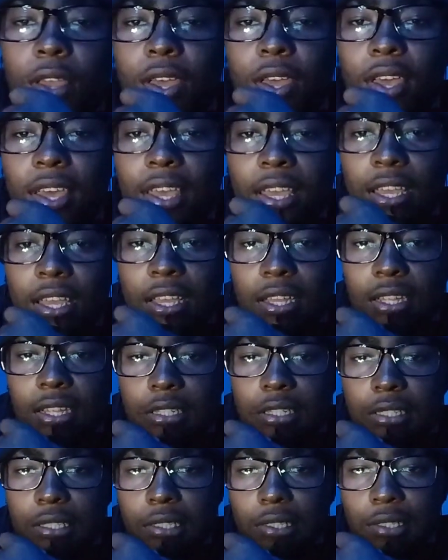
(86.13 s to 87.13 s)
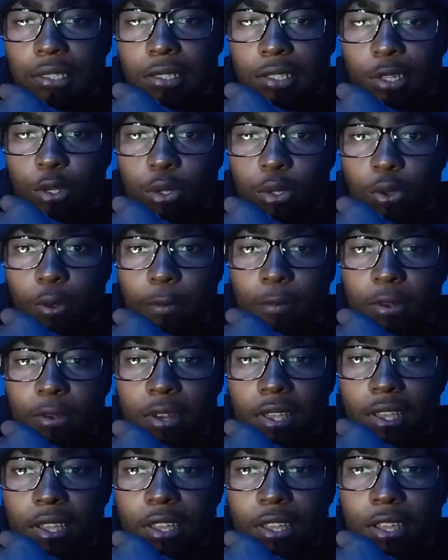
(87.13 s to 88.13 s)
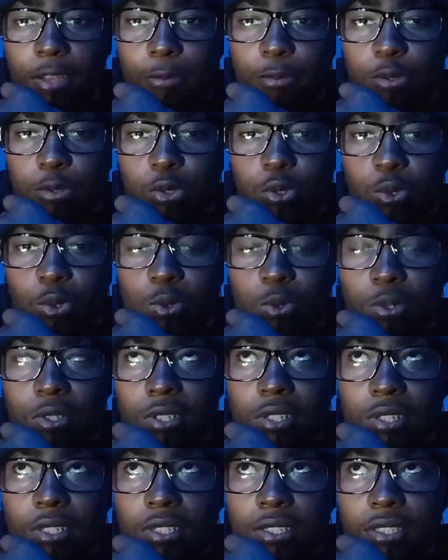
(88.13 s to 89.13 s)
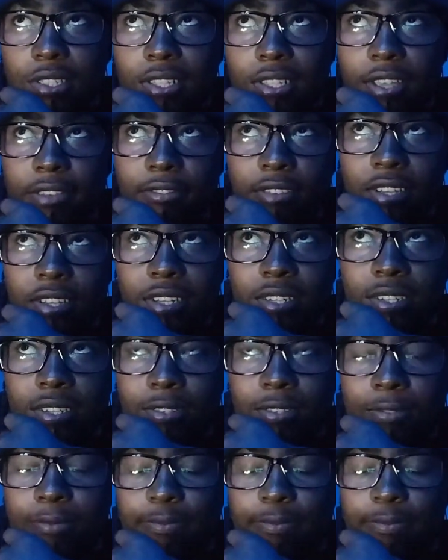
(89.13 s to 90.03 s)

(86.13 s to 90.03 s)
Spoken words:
And since I dropped episode 7,